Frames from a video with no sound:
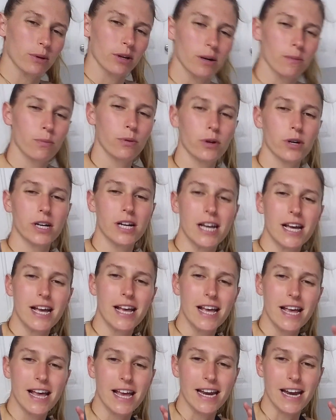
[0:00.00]
I'm going to put
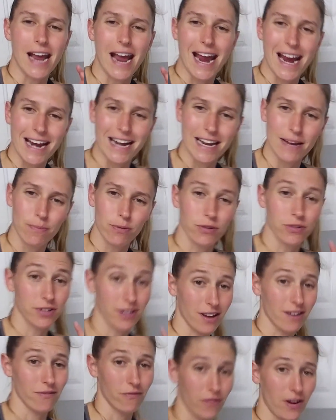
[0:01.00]
an
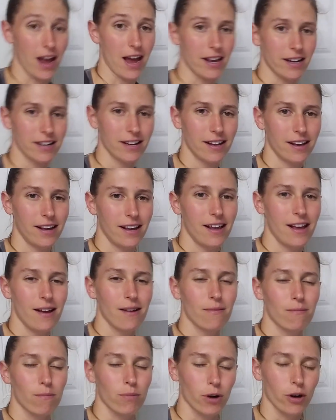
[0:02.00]
80% fat
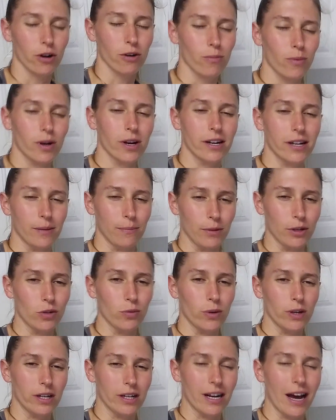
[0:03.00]
burger bun in
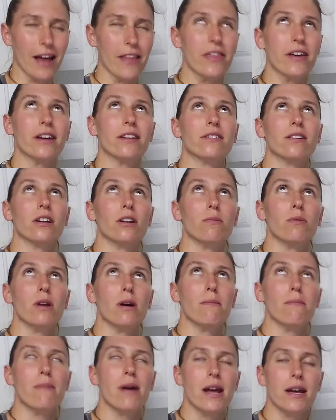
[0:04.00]
between. I think it's going to be
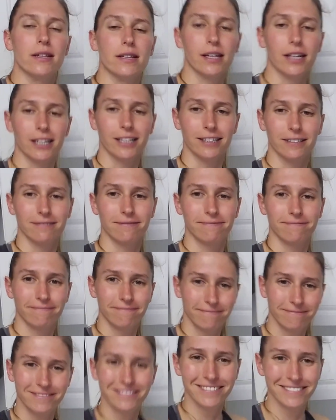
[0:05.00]
amazing.
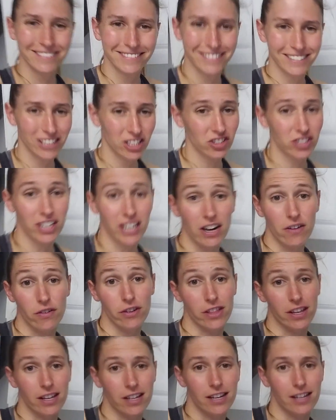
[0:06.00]
Just like
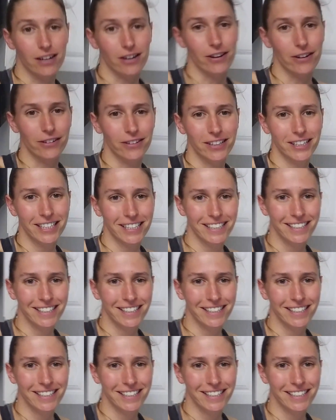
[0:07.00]
everything keto.